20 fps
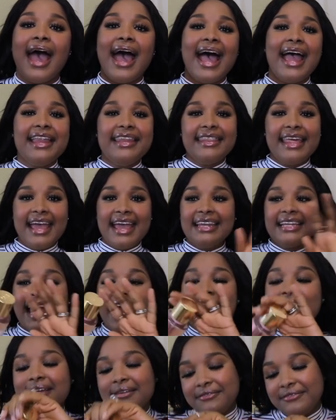And then
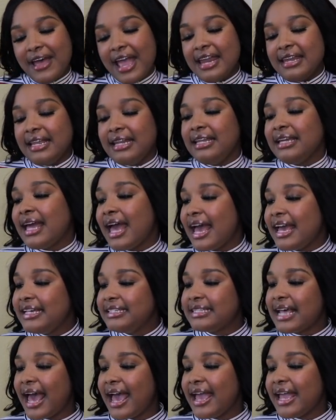kind of finally,
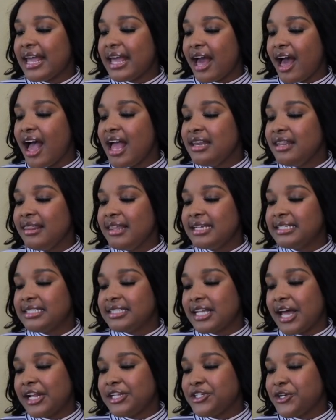guys, I got this
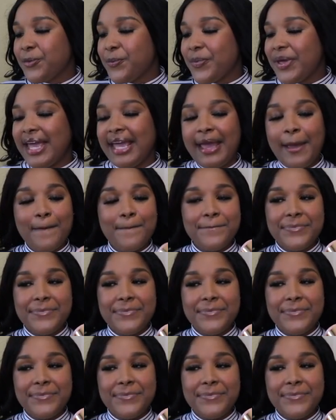Saint-Tropez